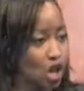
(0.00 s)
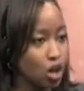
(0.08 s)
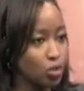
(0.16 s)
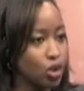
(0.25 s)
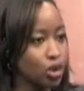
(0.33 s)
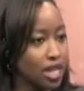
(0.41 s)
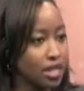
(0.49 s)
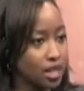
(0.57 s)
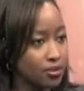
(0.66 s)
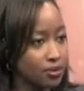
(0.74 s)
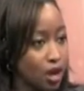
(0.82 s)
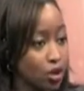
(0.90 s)
pull
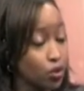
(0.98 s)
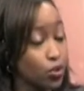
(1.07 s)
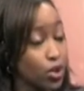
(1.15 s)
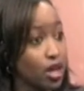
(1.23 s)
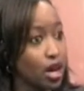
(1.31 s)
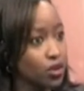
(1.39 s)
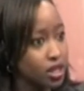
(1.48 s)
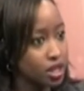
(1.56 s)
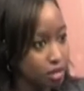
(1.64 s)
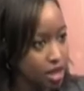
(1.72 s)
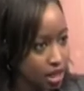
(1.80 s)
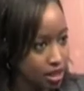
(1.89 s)
myself out of without it
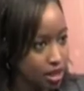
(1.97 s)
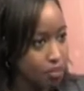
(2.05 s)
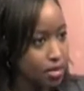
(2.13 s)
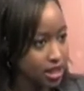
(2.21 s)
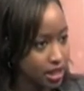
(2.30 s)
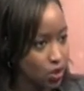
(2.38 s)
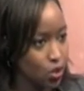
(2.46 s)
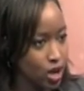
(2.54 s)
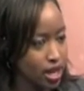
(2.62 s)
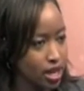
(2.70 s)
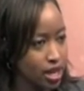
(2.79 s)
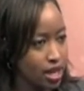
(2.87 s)
being a messy
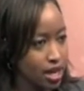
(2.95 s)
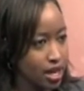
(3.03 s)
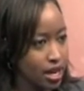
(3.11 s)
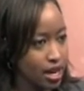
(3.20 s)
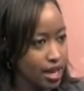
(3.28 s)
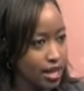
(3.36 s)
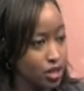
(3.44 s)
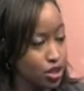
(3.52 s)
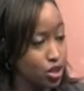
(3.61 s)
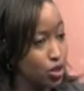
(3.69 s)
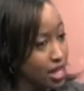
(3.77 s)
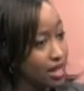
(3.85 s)
one. And, you
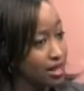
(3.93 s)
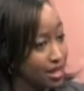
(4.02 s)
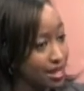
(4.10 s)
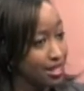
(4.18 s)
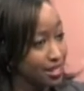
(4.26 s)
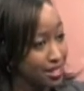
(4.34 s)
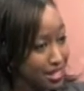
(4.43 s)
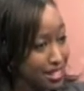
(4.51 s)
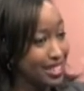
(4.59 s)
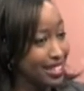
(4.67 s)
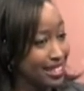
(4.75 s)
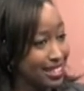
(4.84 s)
know, yet they still
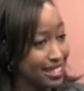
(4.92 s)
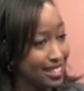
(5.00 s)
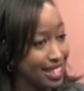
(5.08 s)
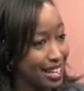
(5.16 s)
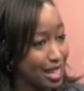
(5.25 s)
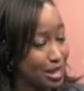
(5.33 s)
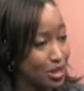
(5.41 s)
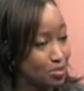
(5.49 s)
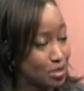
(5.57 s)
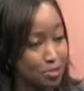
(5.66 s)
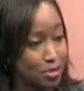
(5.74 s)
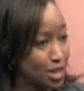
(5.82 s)
need to
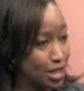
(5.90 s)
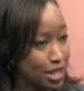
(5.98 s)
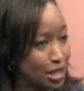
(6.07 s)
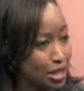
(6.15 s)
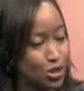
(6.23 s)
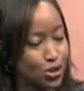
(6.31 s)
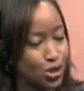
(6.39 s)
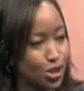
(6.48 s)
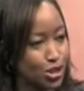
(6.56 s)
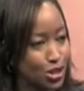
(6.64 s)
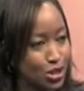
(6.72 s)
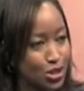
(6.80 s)
be politically strong.
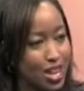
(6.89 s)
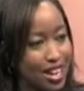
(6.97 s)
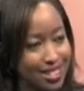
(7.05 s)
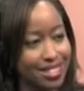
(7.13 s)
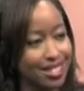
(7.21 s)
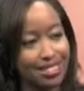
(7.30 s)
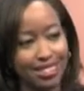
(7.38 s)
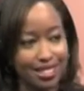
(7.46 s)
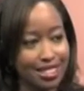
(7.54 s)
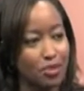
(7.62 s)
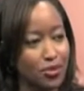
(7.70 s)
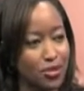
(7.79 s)
So do you get the sense that
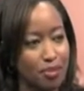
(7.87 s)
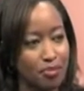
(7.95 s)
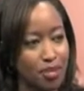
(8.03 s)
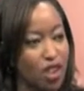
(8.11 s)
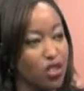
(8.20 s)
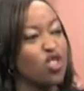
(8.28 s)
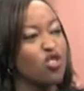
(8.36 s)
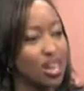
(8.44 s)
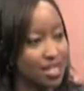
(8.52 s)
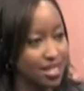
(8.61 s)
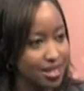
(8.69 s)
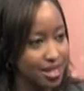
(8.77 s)
some of them are
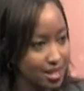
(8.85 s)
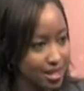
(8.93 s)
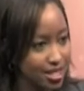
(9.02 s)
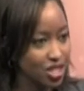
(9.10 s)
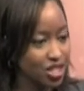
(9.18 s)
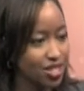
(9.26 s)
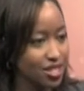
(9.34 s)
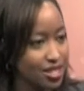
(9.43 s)
regretting their decisions?